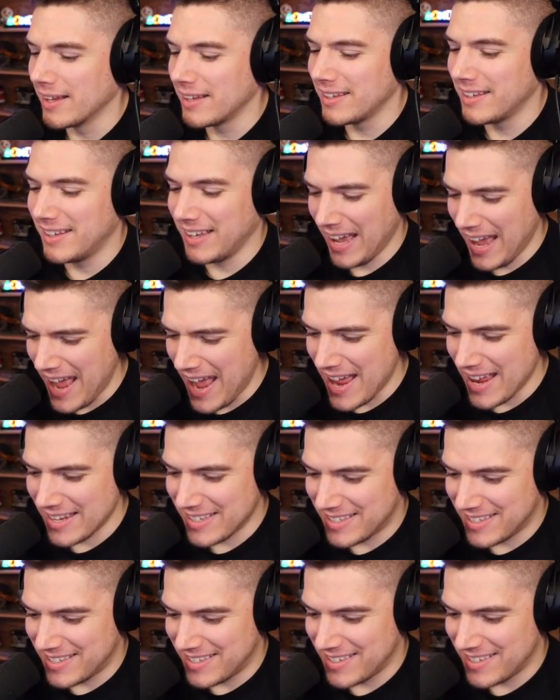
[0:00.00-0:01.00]

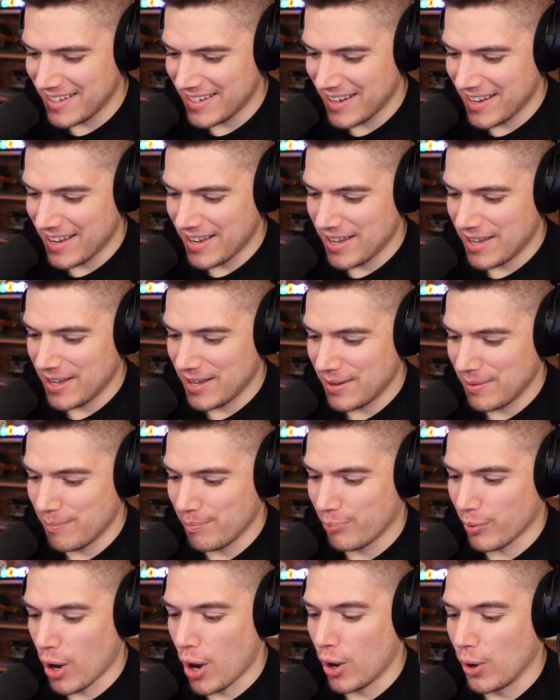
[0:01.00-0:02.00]
yes
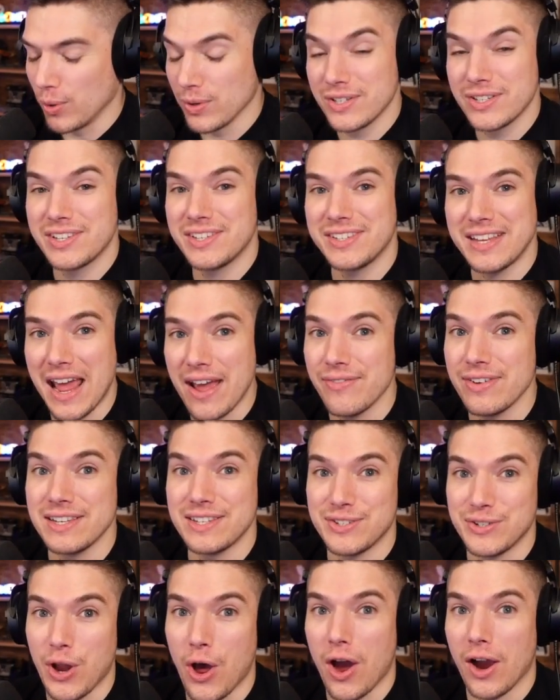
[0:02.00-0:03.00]
bro seven
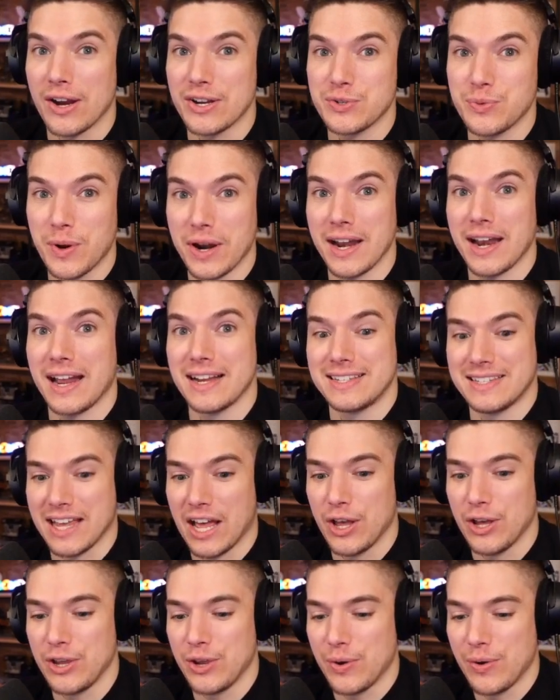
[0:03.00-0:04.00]
stars what did i
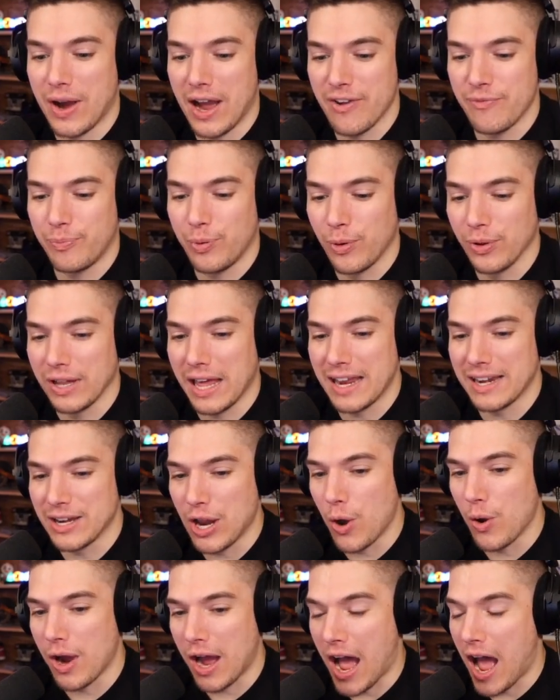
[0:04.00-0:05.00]
tell you i pulled like
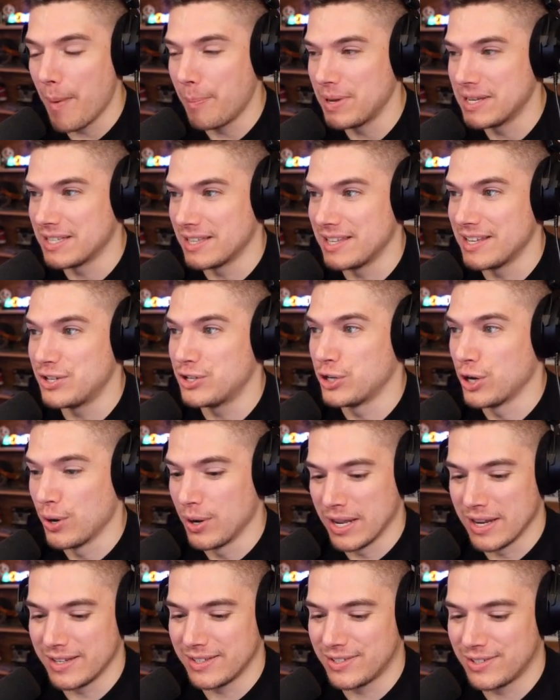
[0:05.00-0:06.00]
no copies of these
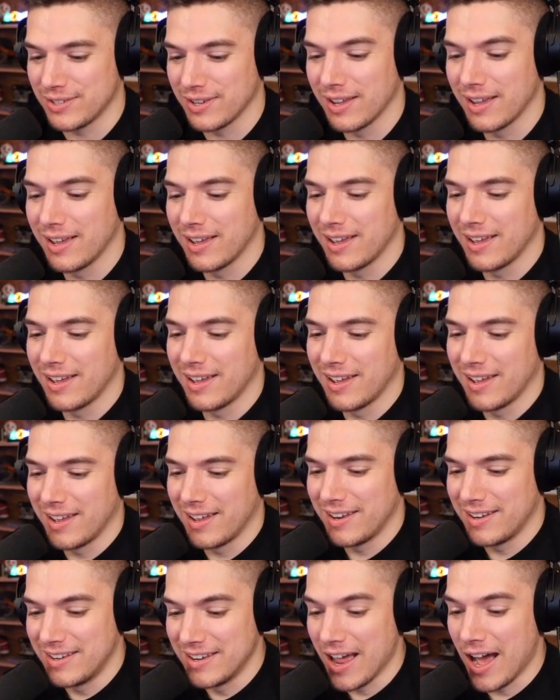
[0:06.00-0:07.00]
units
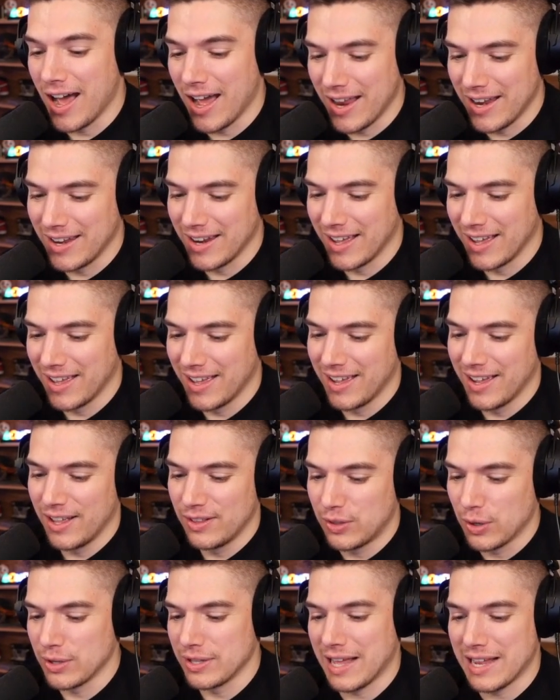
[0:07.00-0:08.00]
none
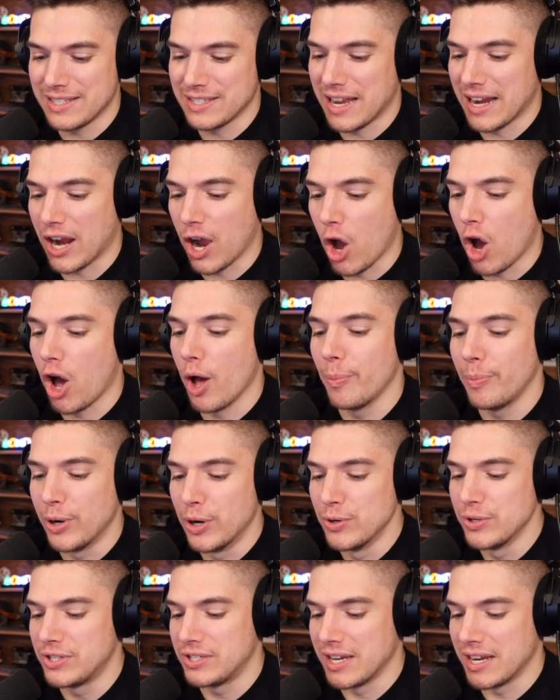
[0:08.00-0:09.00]
that's like all
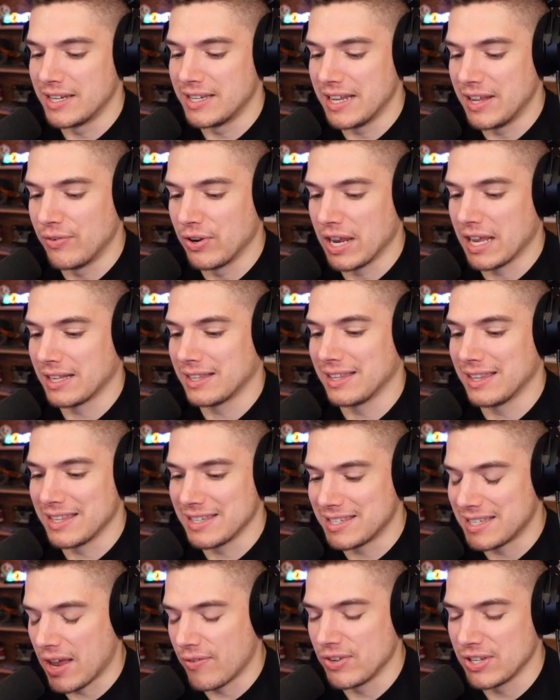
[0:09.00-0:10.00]
boosted to even get to the
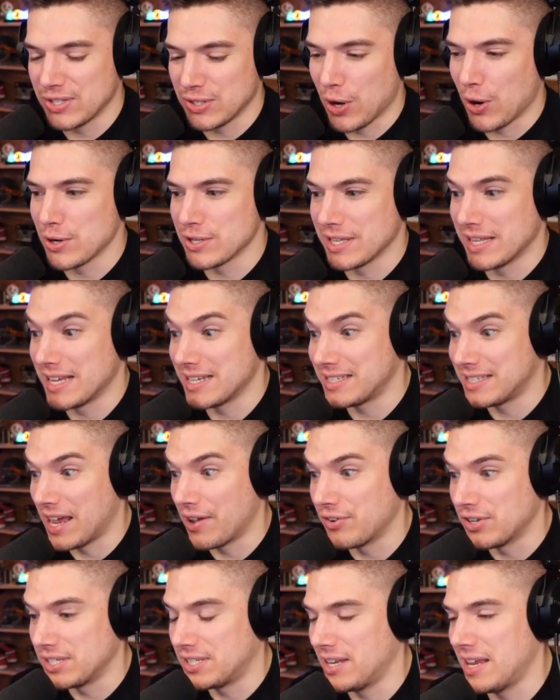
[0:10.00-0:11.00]
seven stars on that
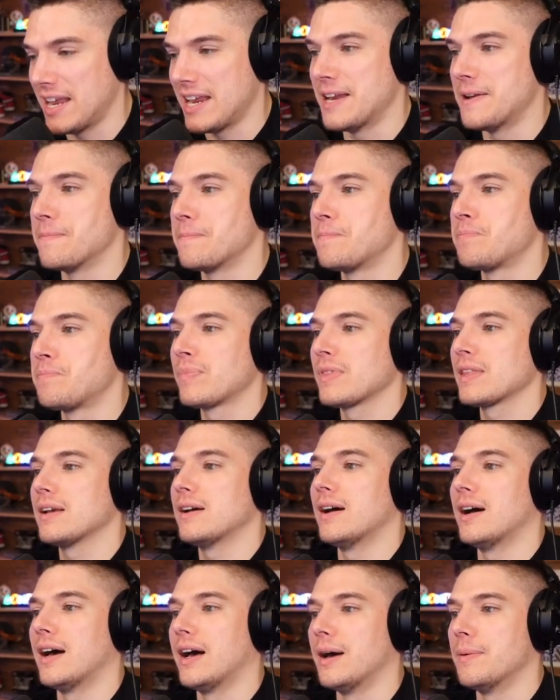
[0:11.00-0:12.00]
17
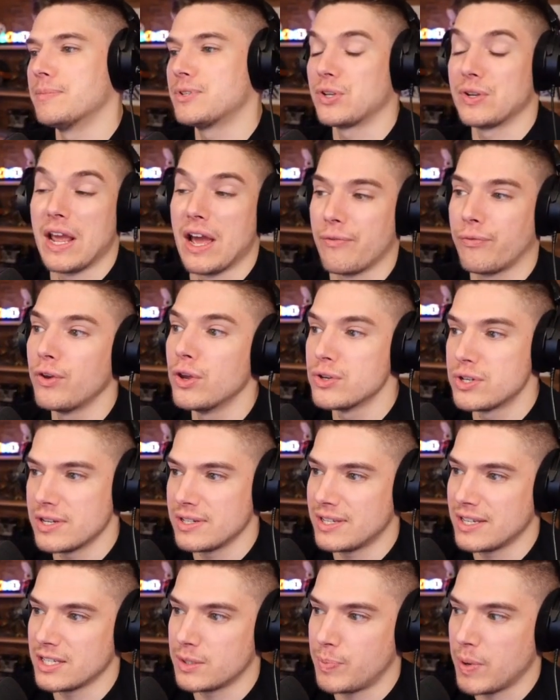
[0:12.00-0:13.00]
um, so yeah, Fusions
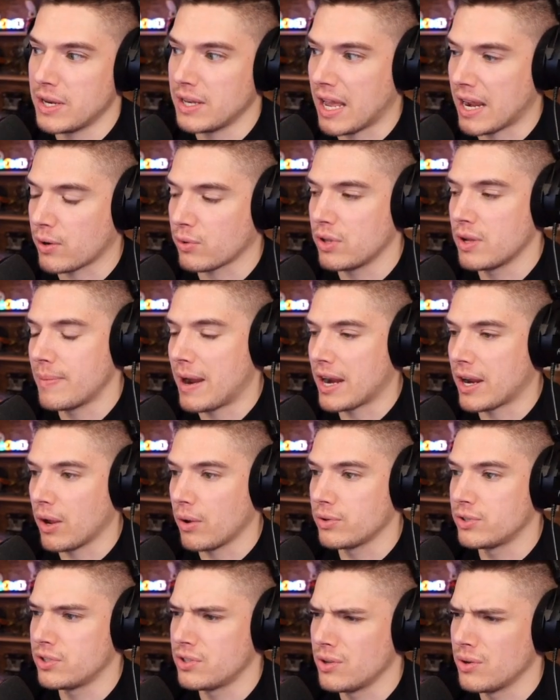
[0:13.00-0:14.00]
has been like really my
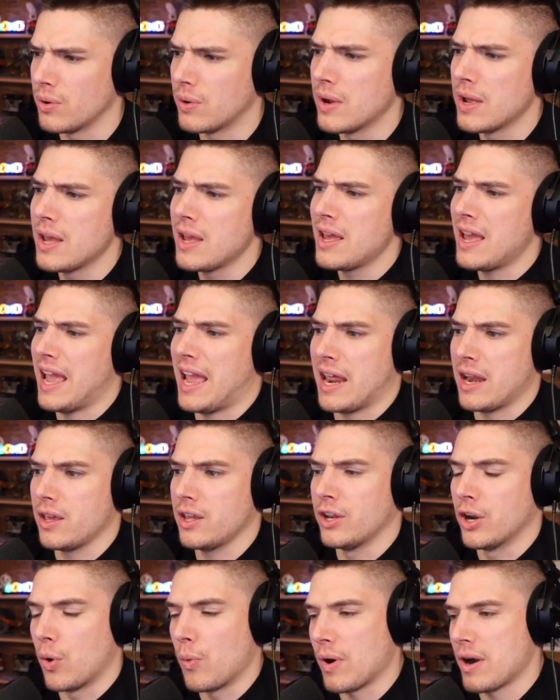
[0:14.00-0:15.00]
go-to, and
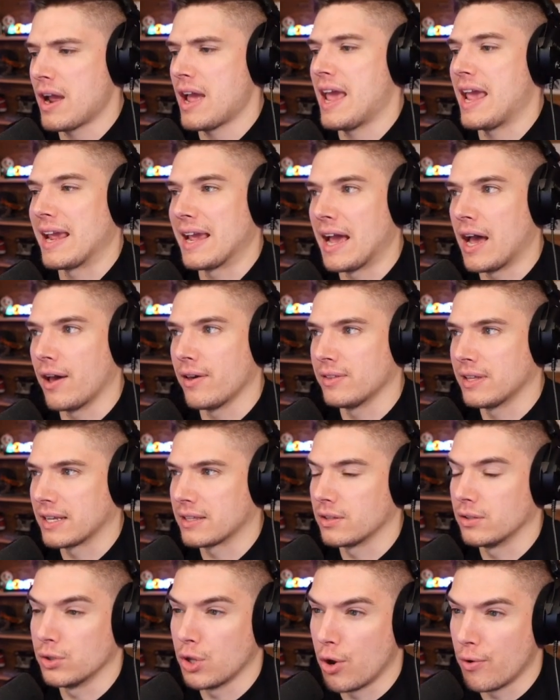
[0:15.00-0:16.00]
you know where I hang out in like
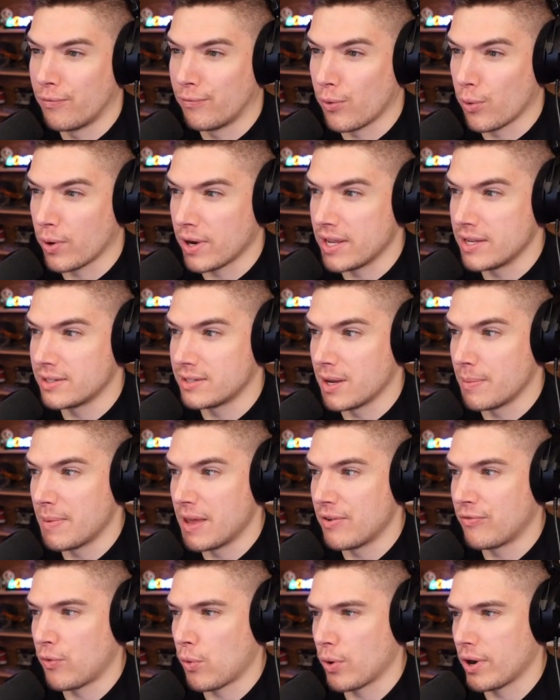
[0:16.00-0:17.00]
the low 40s to
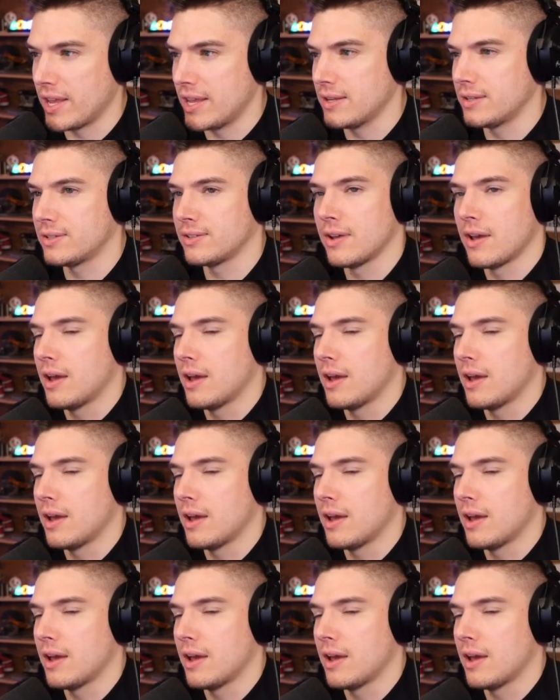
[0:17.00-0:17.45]
mid 40s,